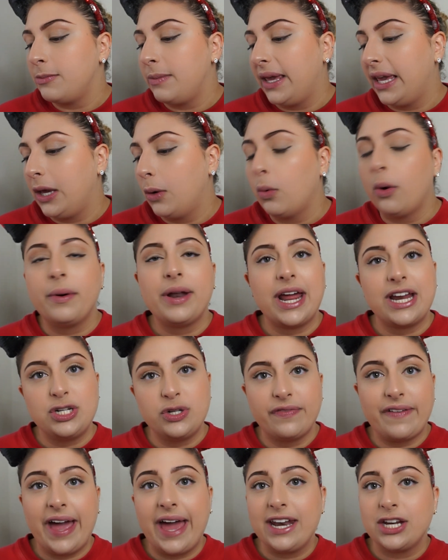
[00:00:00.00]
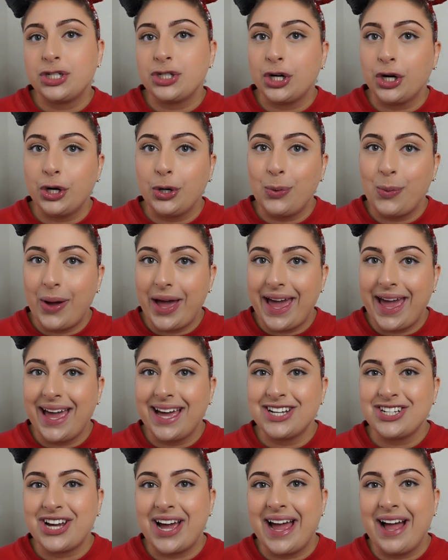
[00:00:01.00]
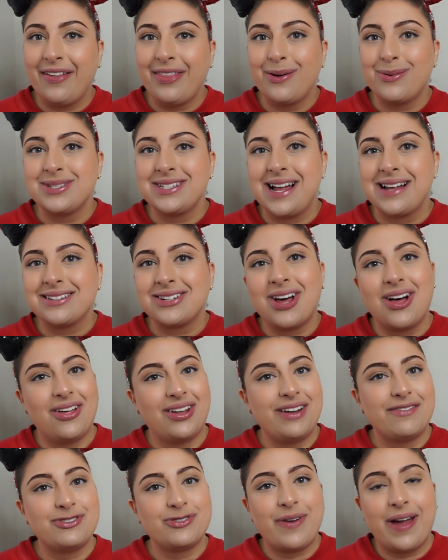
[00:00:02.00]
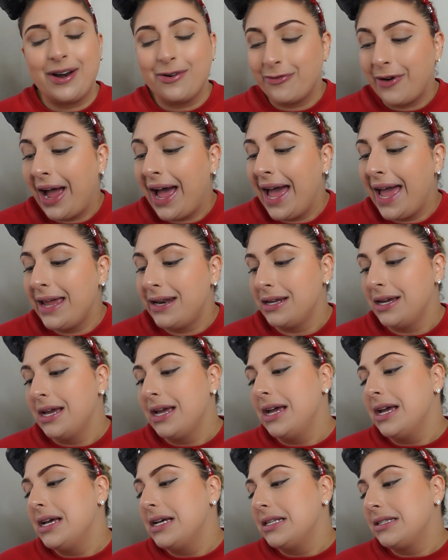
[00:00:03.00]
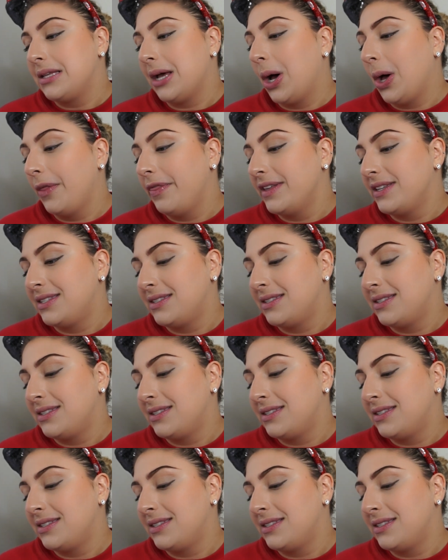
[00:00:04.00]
me what would I do if I had to turn away a child that was not tall enough to ride a ride. So